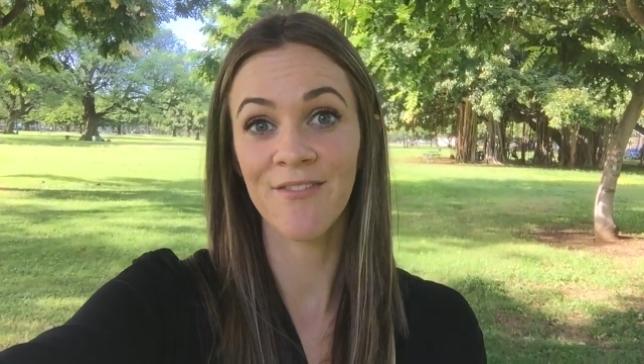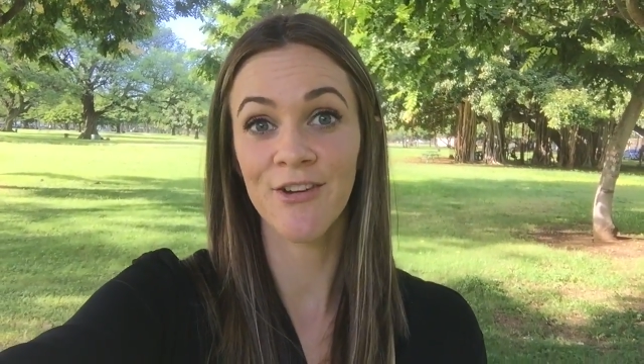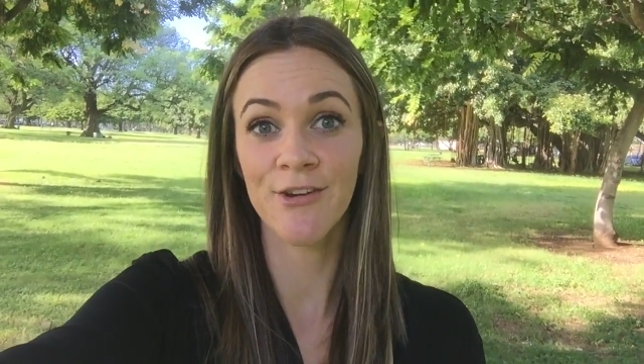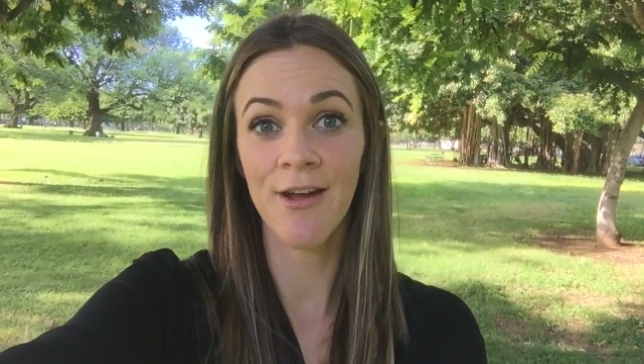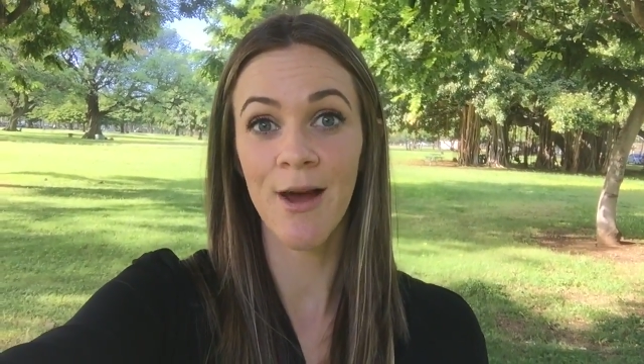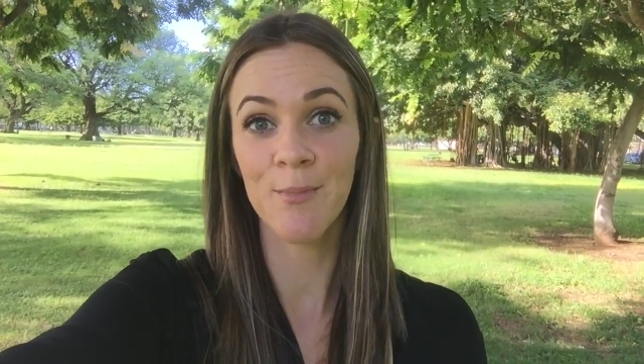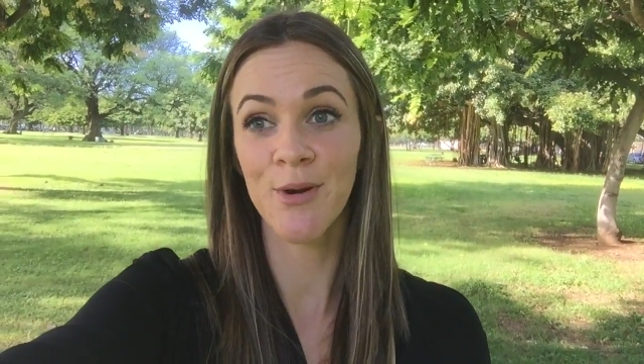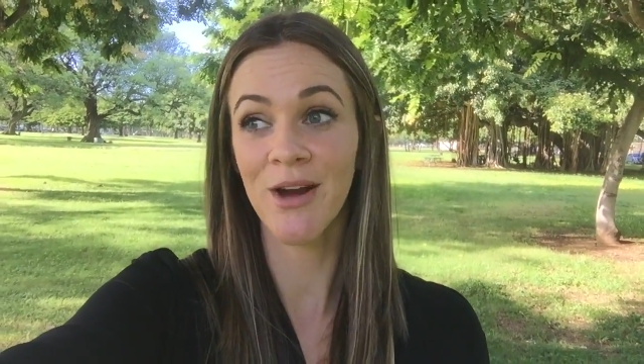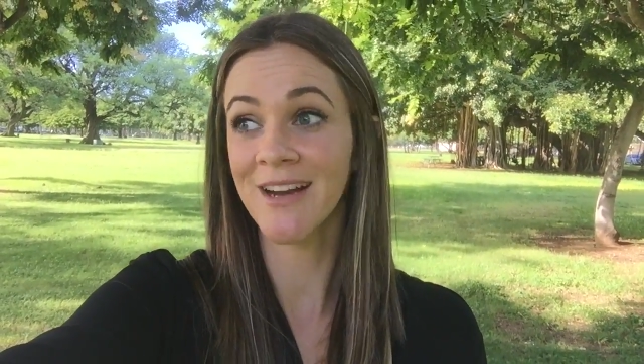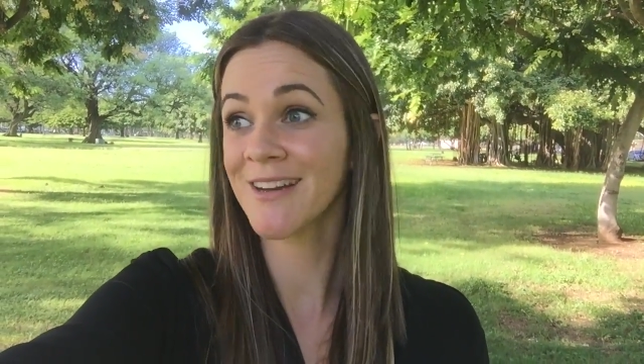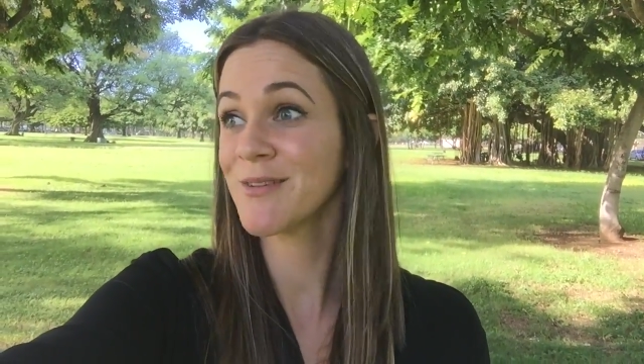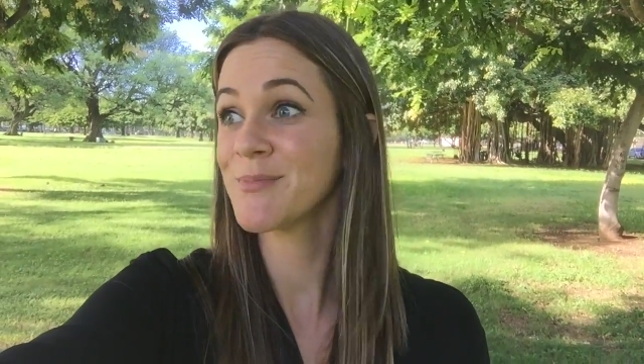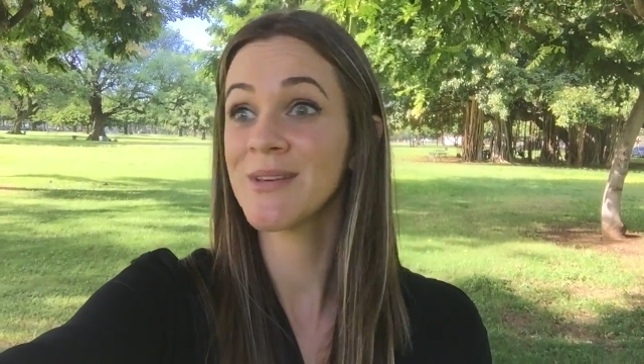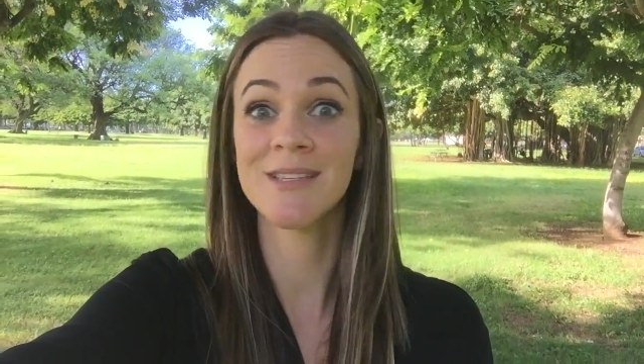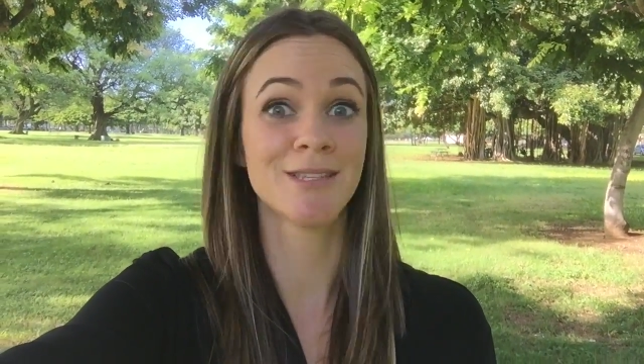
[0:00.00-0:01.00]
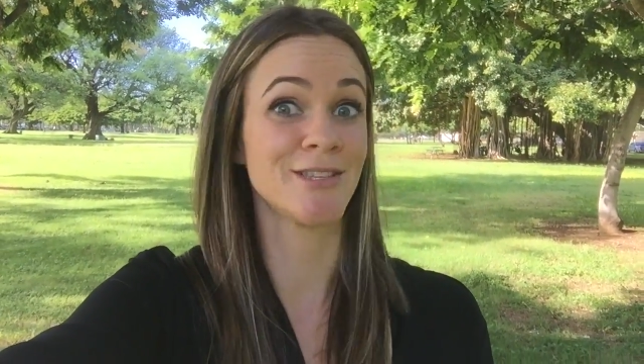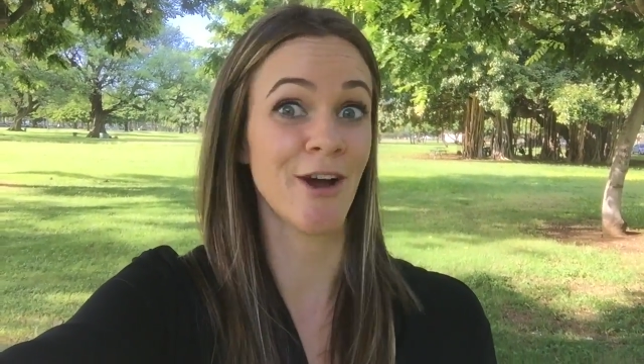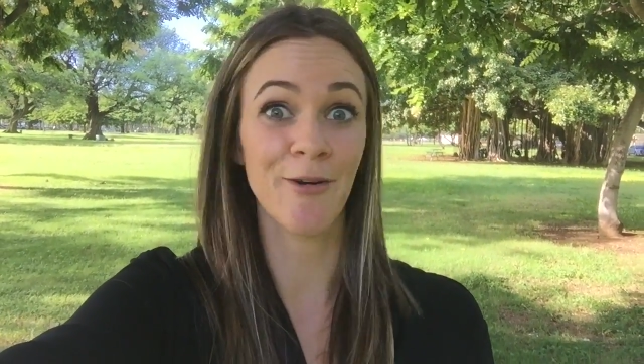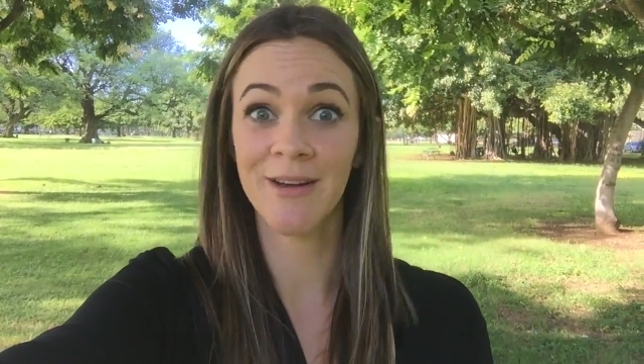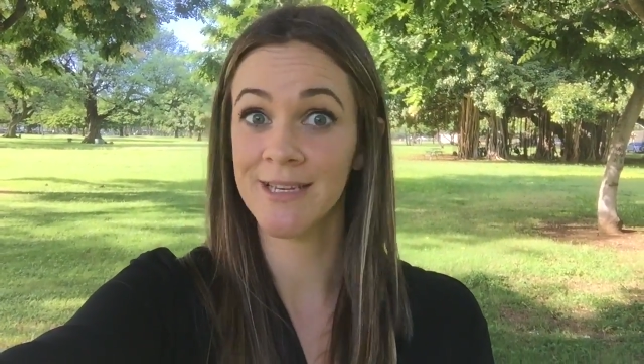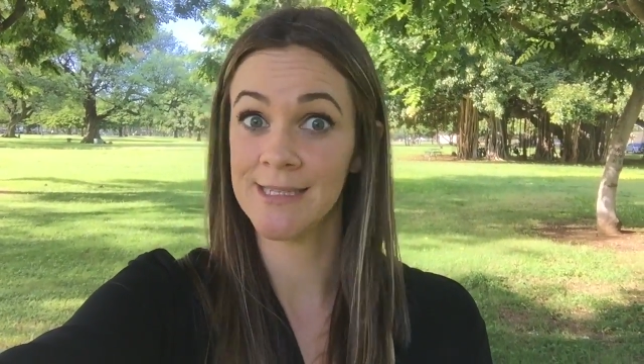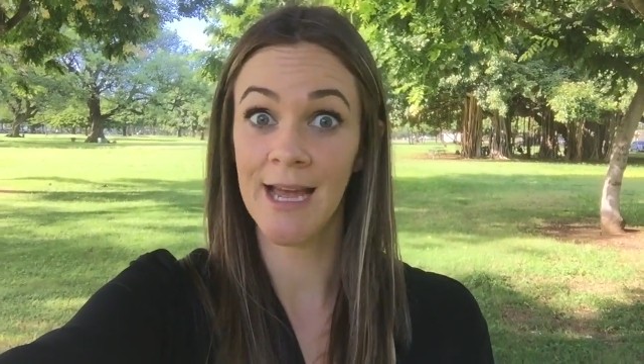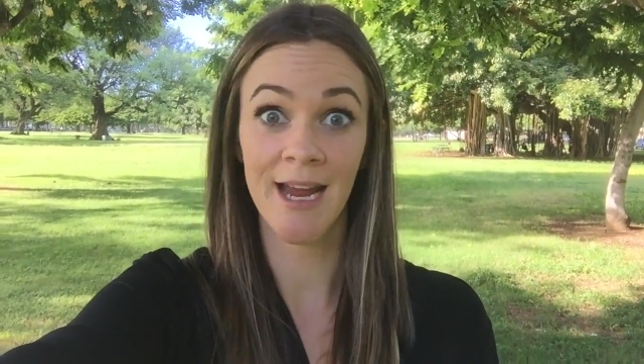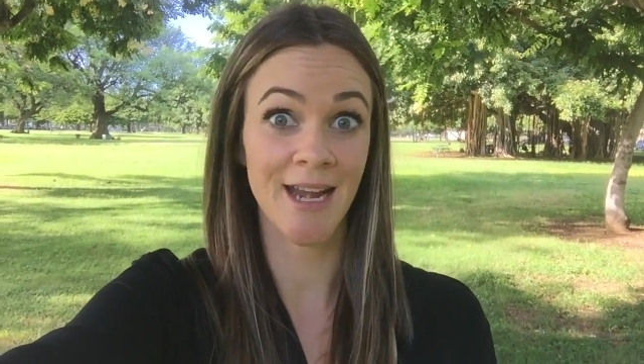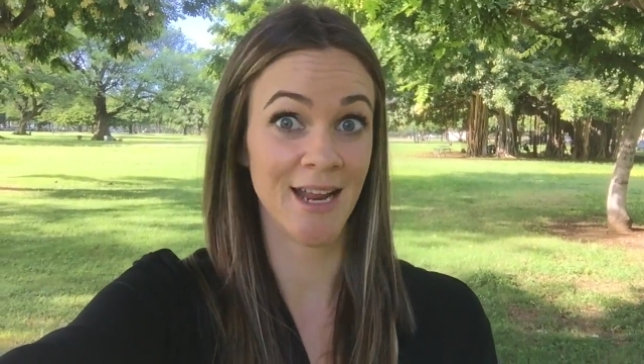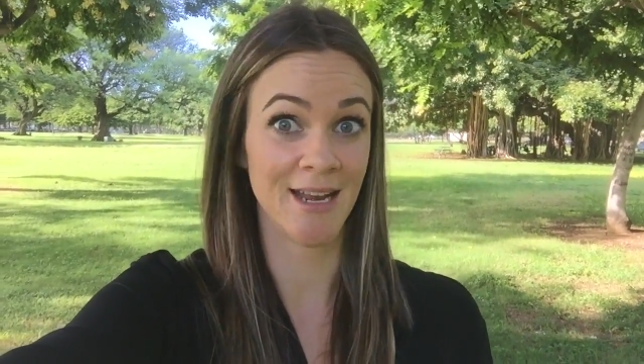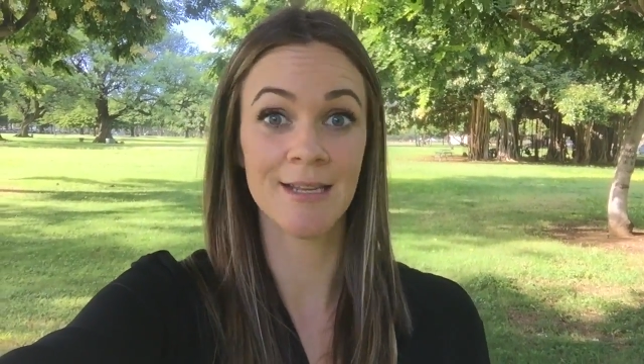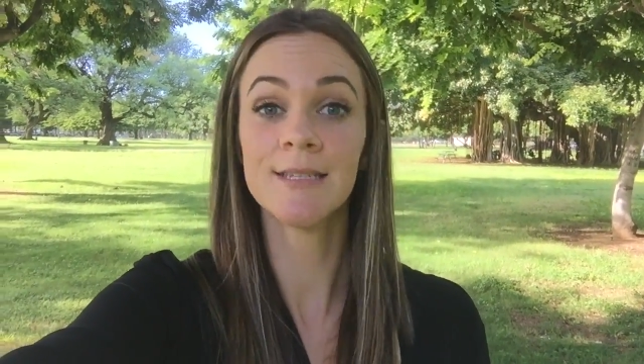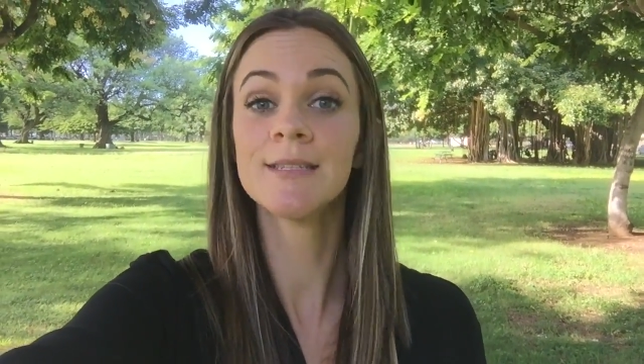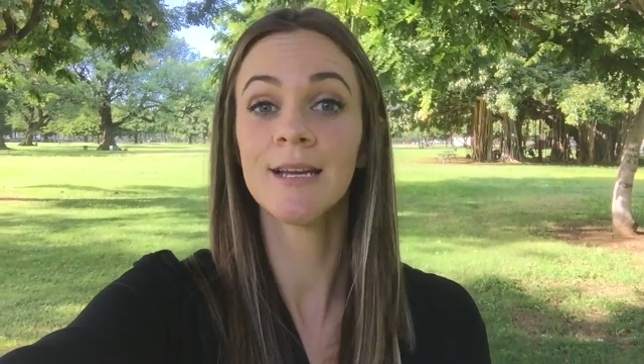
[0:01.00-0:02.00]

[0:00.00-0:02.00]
If you're not pregnant, be so excited.